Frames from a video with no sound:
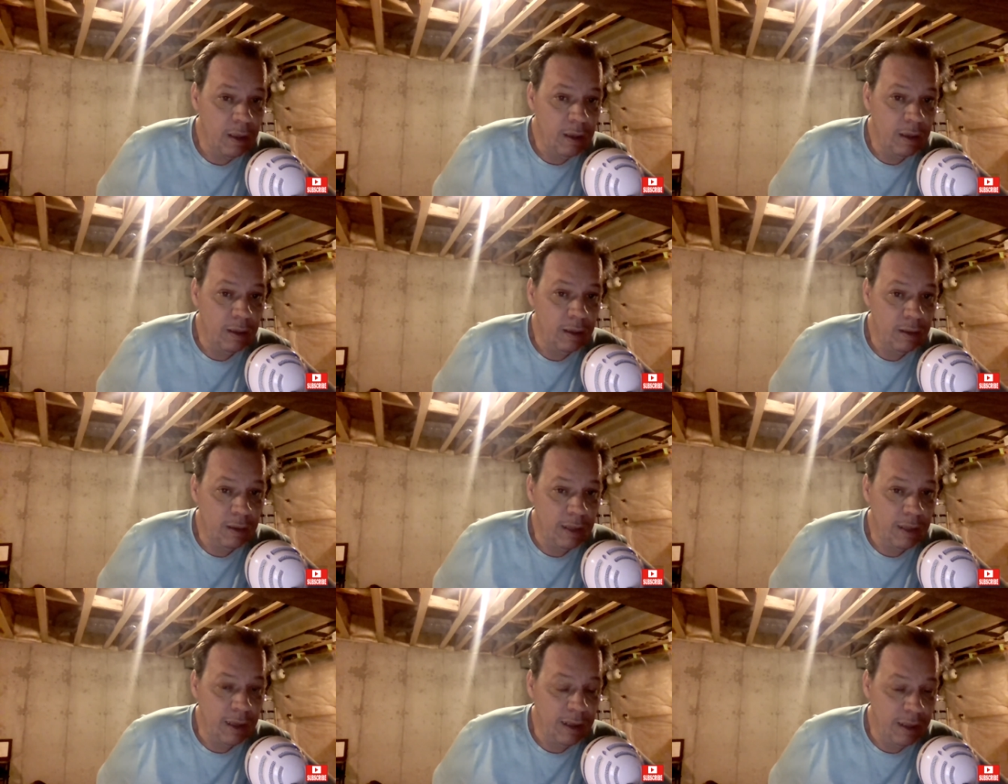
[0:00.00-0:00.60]

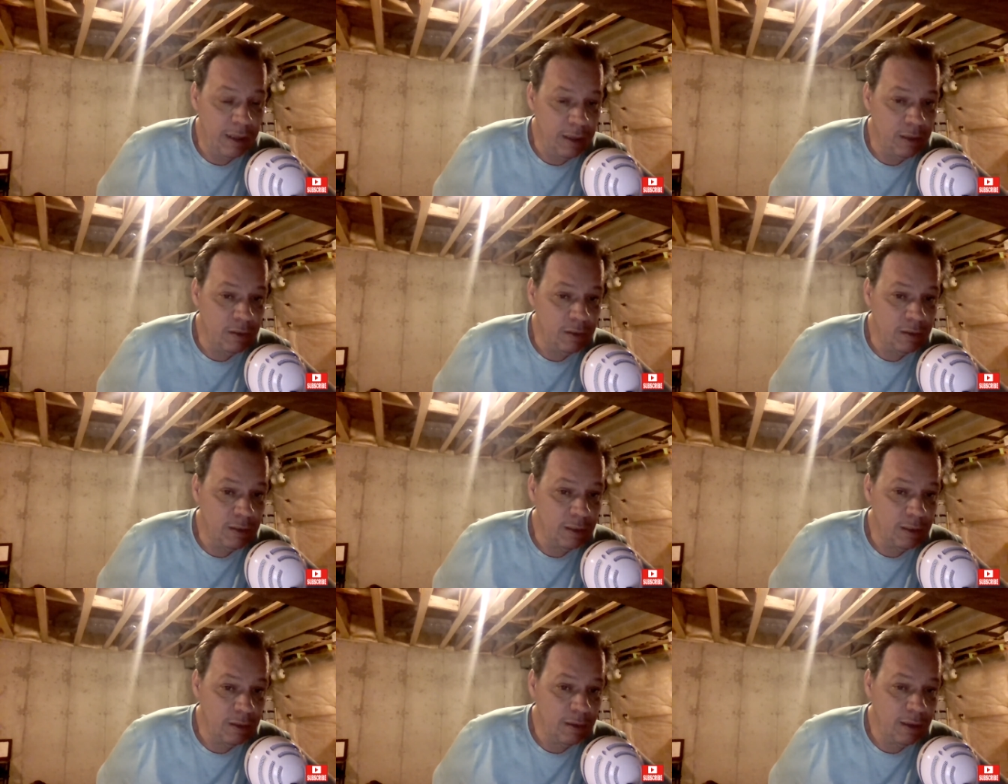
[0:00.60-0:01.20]
it, that
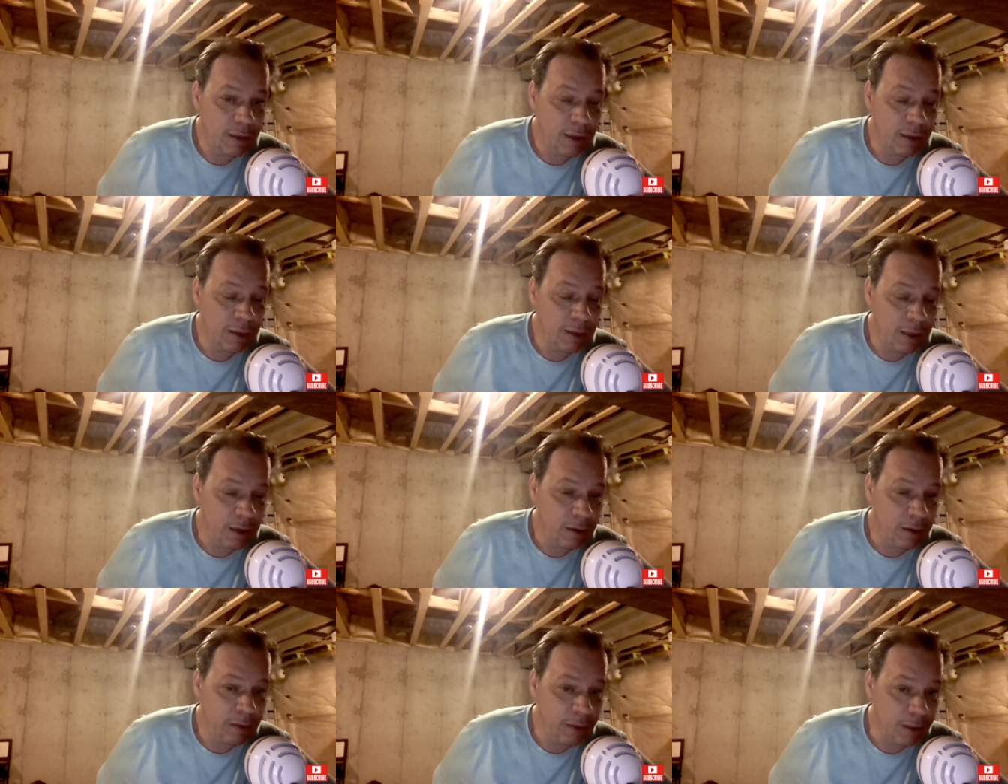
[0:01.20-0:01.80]
ends at the
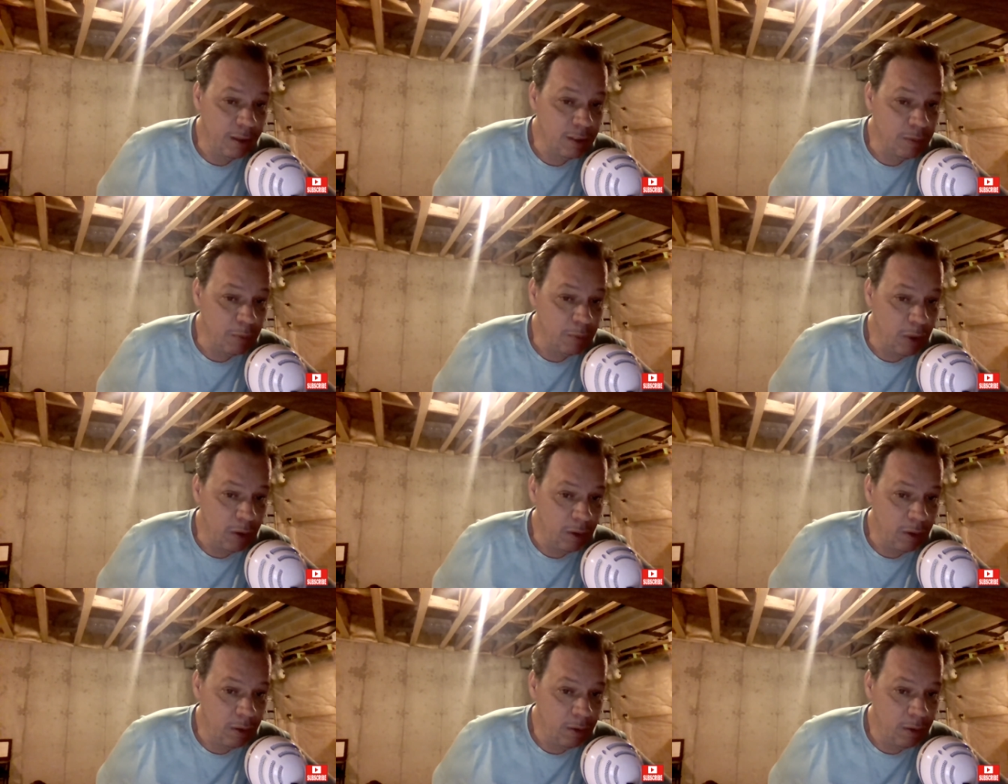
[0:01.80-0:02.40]
end of this
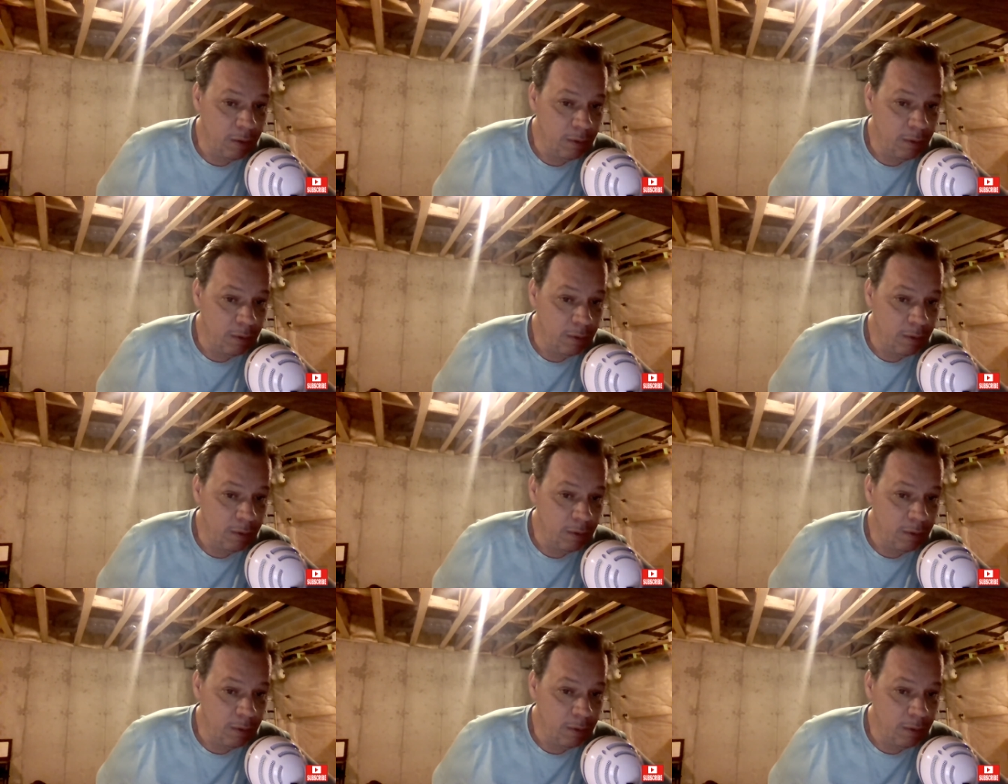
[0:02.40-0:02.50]
month.